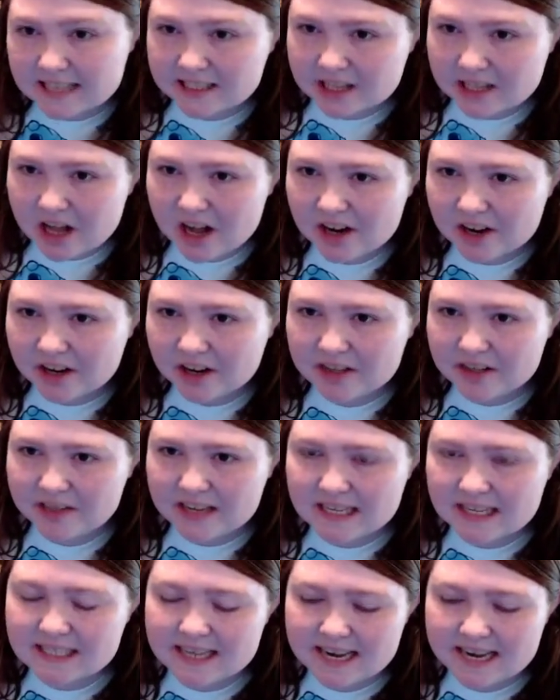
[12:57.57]
longer,
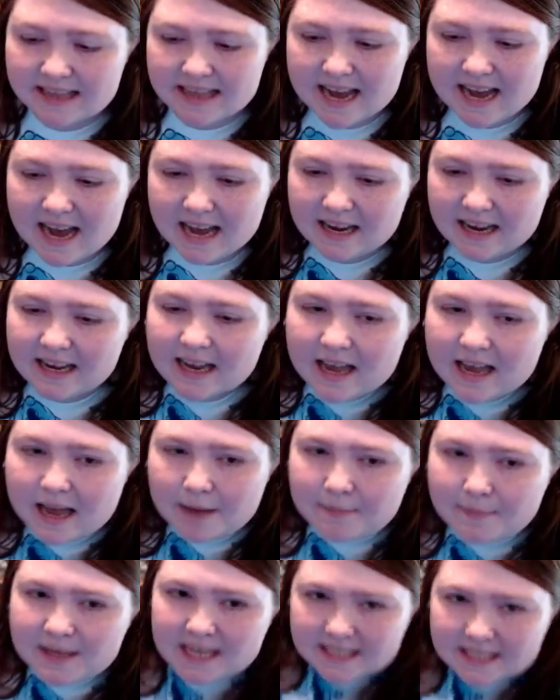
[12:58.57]
things like that.
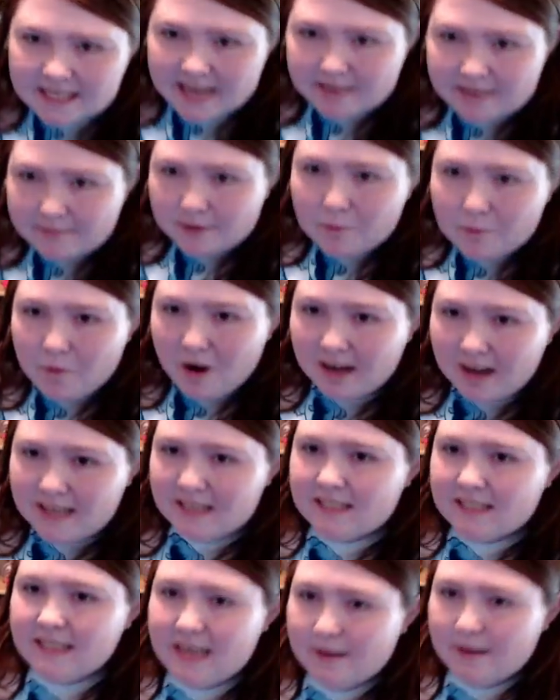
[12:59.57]
Because I've been
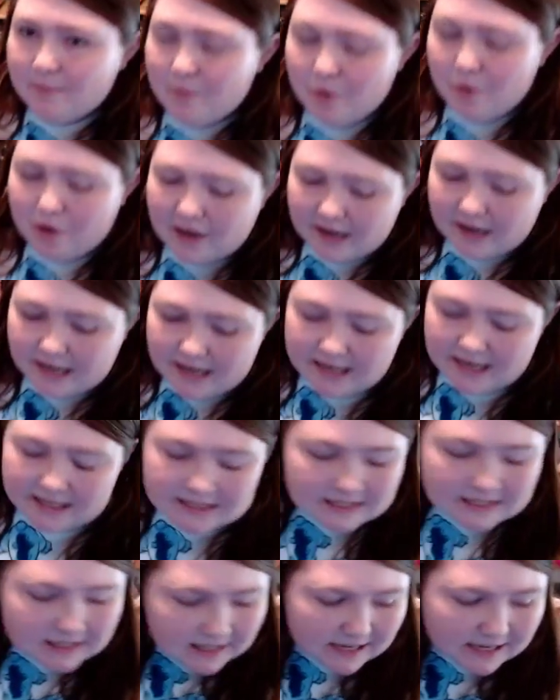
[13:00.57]
wanting to get more
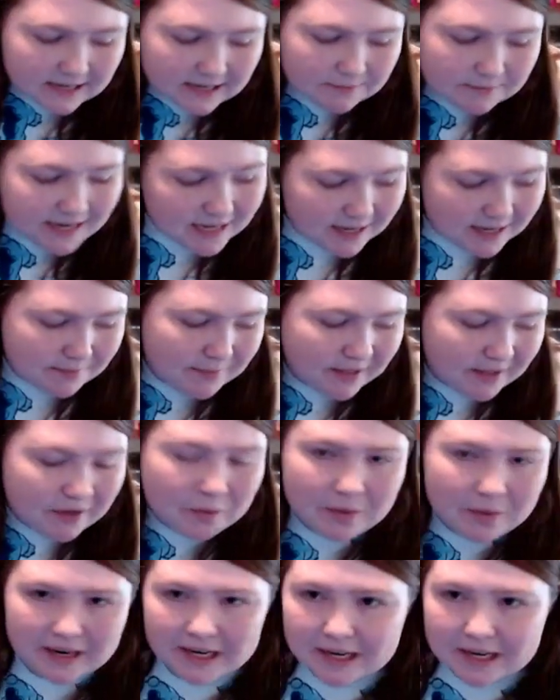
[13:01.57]
into like makeup and
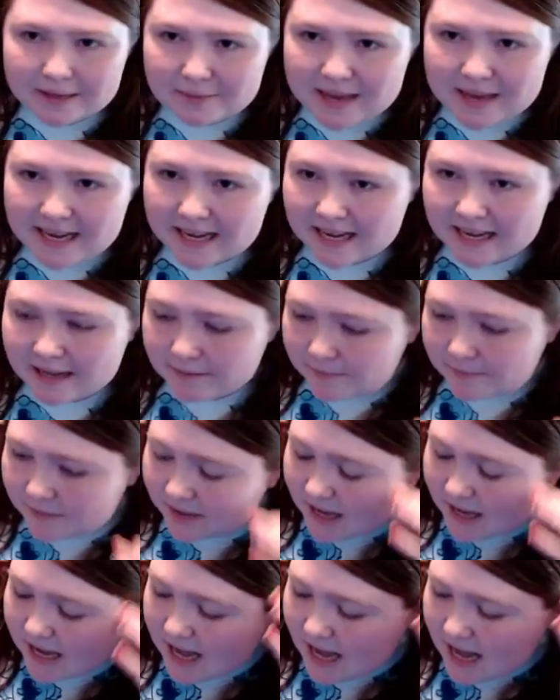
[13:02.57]
wearing makeup.
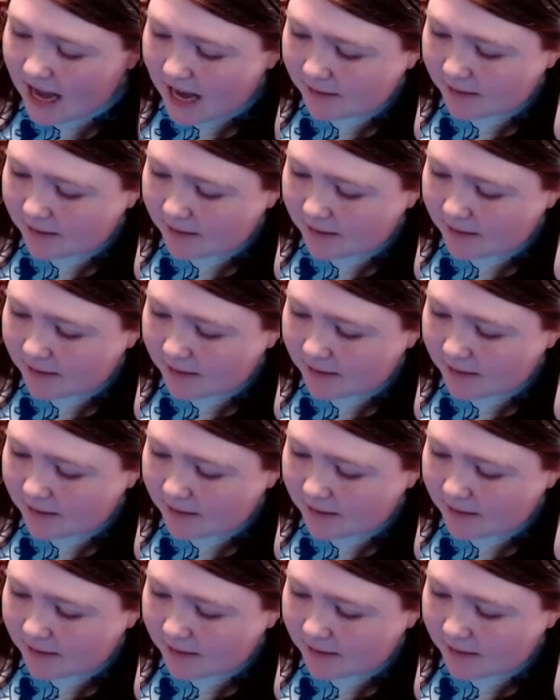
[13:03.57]
I'm